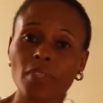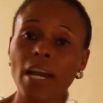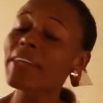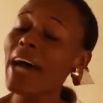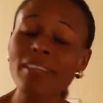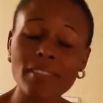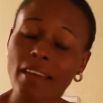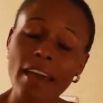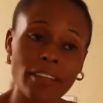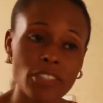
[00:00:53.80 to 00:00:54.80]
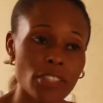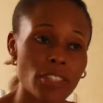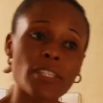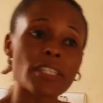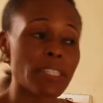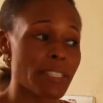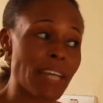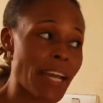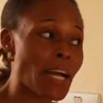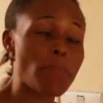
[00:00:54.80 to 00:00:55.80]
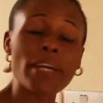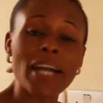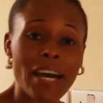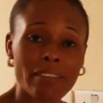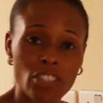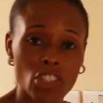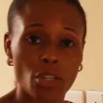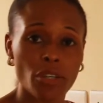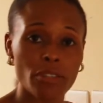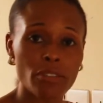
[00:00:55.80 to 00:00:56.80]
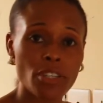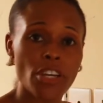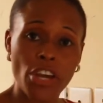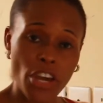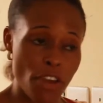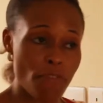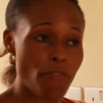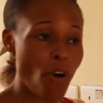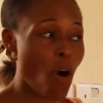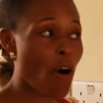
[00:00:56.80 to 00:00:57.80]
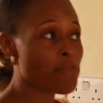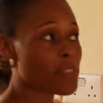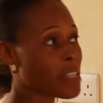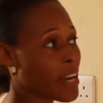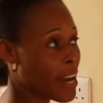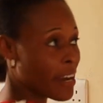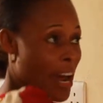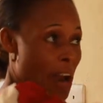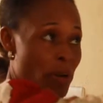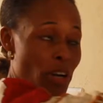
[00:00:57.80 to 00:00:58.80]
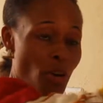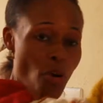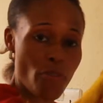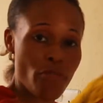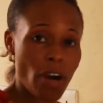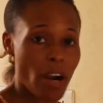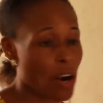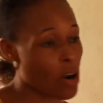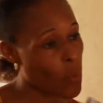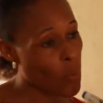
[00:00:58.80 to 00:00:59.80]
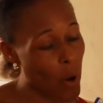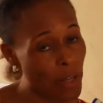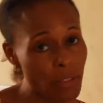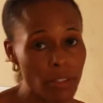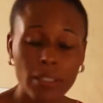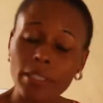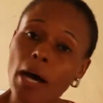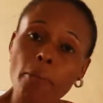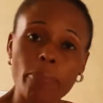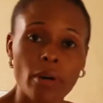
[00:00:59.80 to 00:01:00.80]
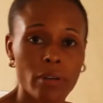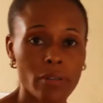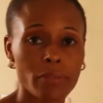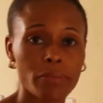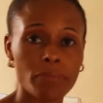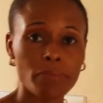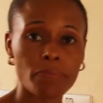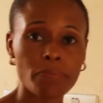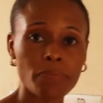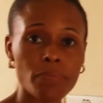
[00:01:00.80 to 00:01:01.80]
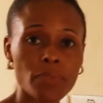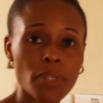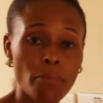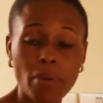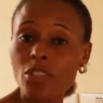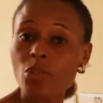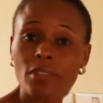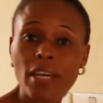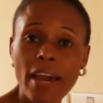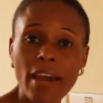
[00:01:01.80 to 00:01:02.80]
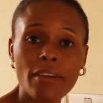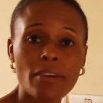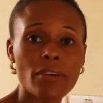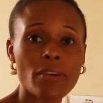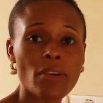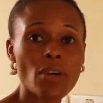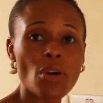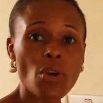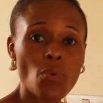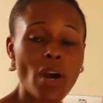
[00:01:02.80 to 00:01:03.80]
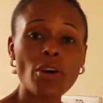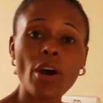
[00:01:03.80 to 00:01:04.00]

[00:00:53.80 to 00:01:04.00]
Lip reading: and I said dynamic addition involves carrying over one number. But today we are